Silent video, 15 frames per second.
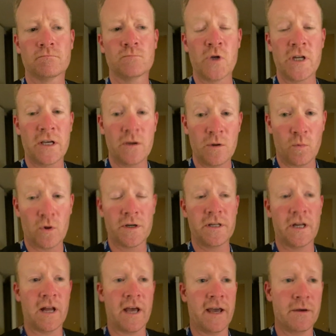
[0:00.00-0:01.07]
We did good work
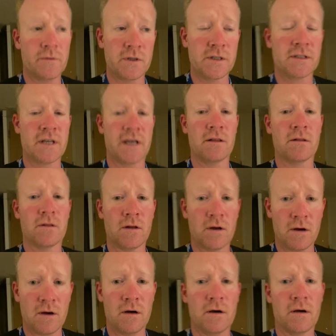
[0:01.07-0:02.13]
today. It was a
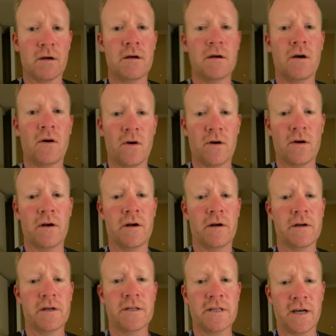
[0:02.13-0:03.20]
long,
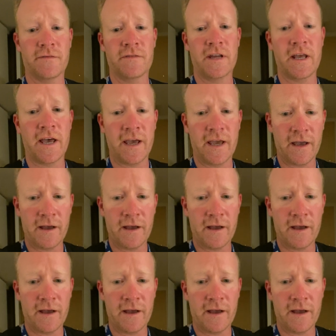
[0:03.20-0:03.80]
hard, tough day.